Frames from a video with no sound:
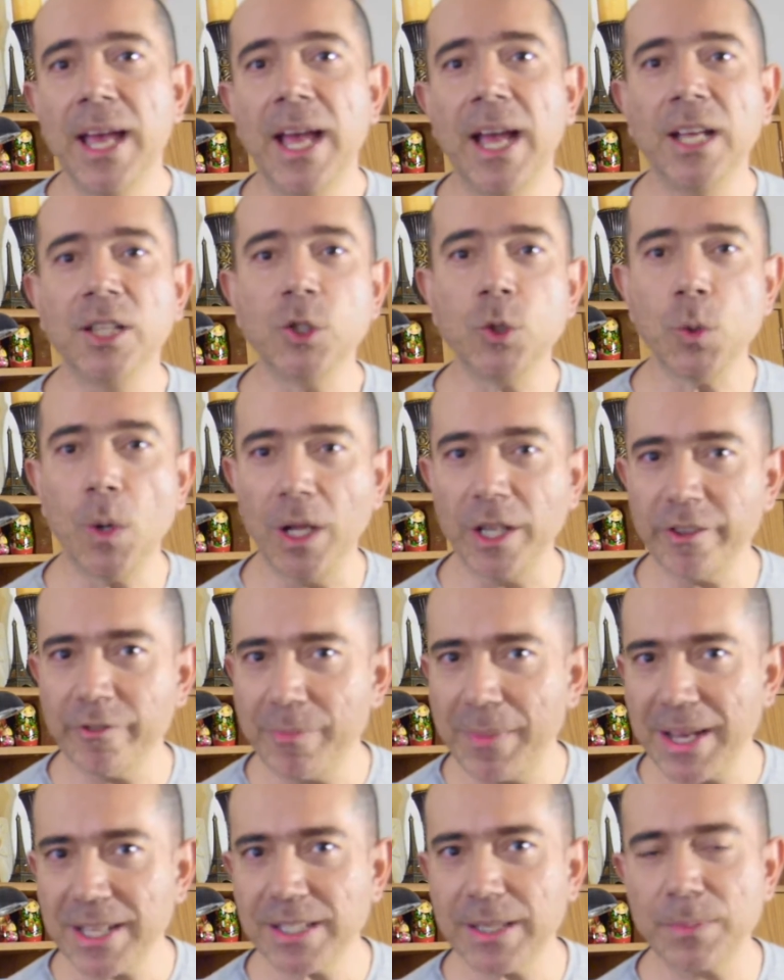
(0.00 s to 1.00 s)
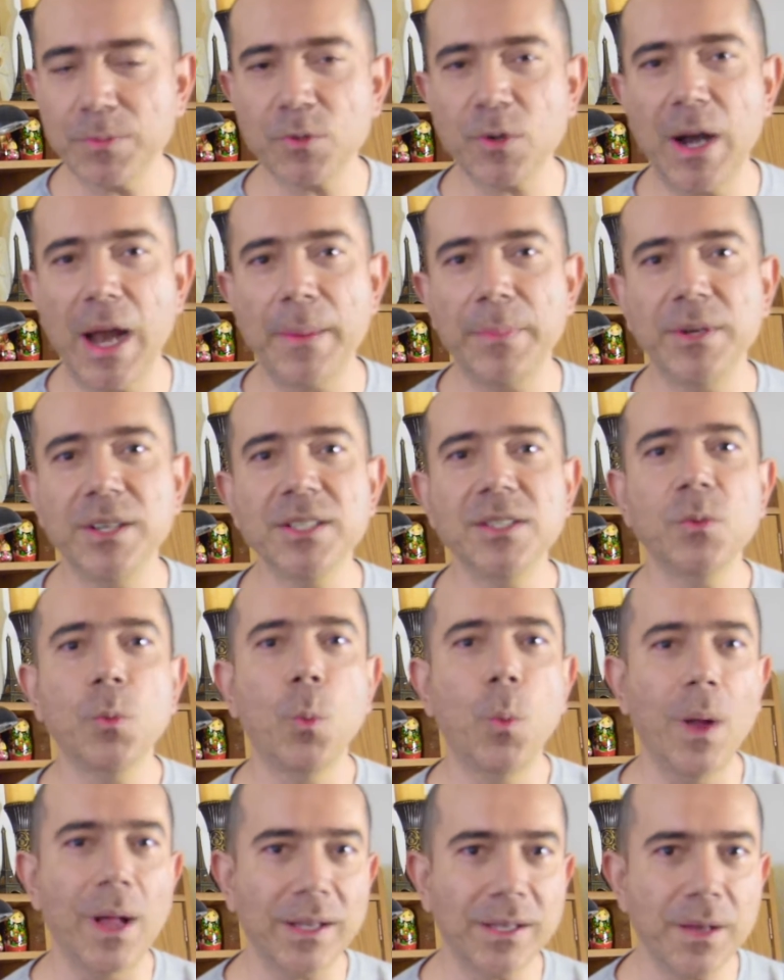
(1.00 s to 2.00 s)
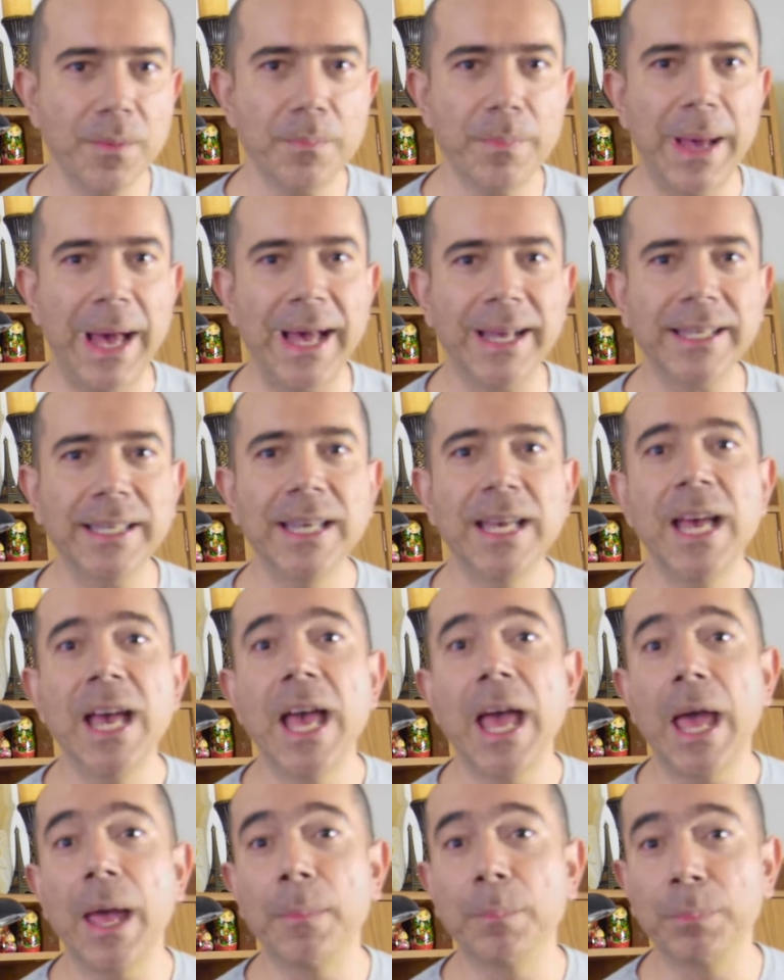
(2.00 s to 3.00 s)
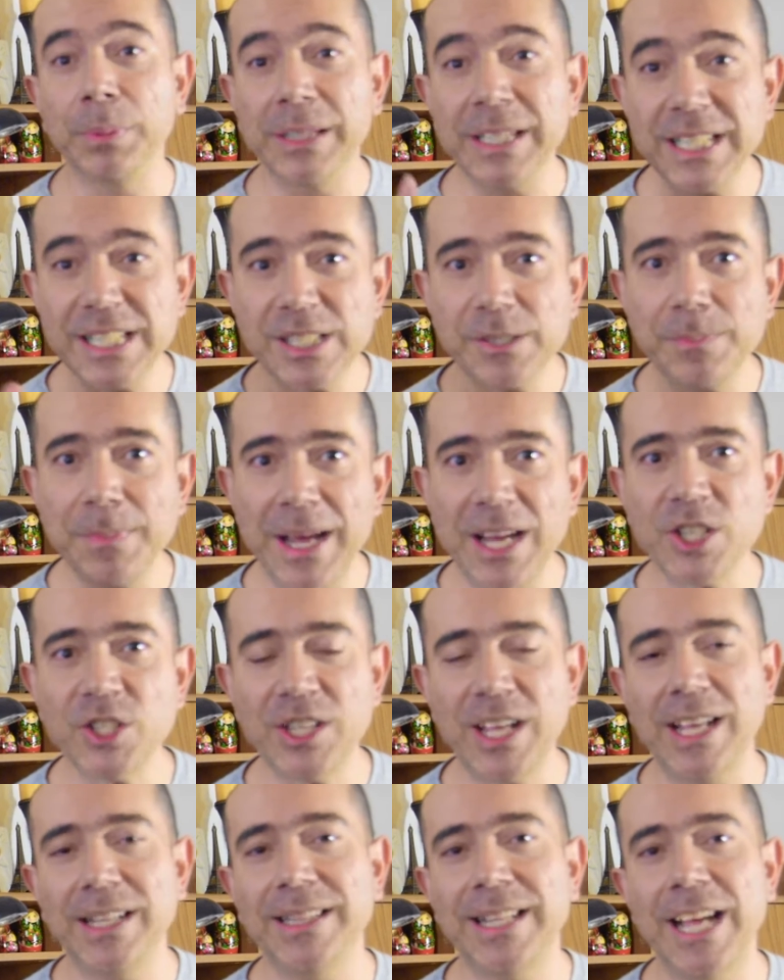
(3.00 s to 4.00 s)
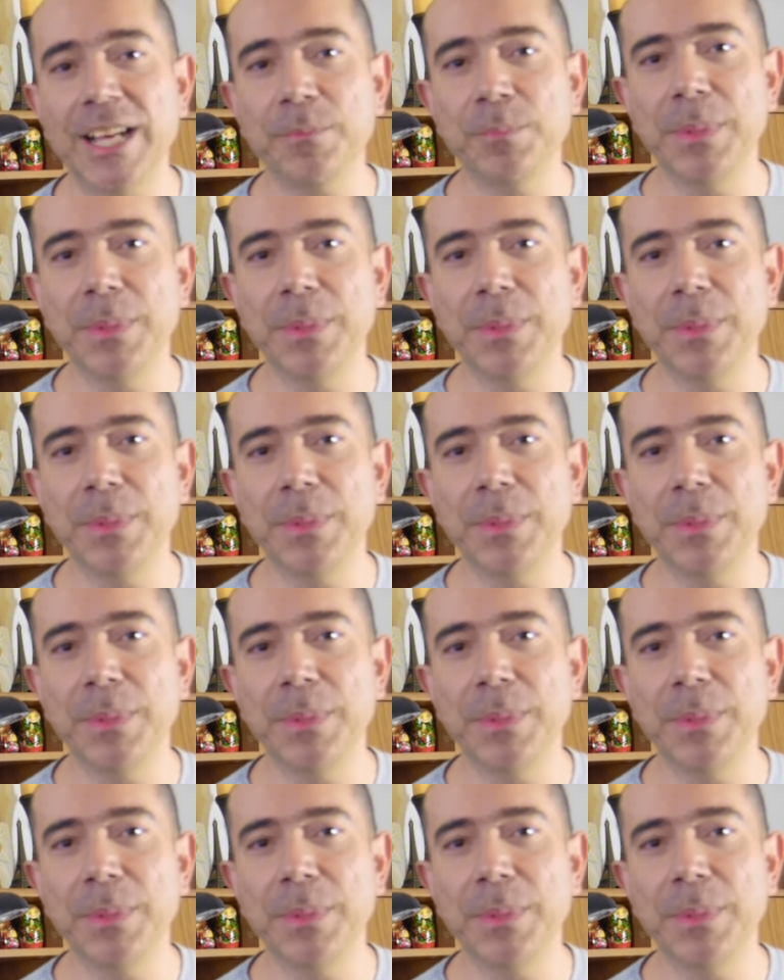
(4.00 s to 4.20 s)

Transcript: and to all of my subscribers, welcome back, and please smash that like